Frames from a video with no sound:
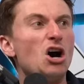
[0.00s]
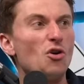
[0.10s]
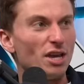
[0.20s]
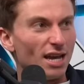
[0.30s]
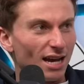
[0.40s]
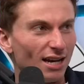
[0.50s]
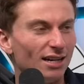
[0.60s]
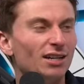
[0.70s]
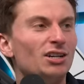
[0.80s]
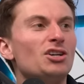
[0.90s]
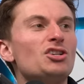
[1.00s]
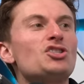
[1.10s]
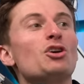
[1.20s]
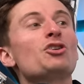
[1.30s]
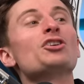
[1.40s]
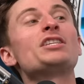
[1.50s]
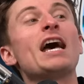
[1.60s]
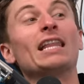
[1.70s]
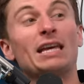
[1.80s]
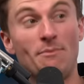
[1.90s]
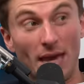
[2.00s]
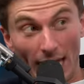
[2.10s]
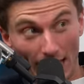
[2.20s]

Oh yeah. Oh, so let me get so this you're telling me I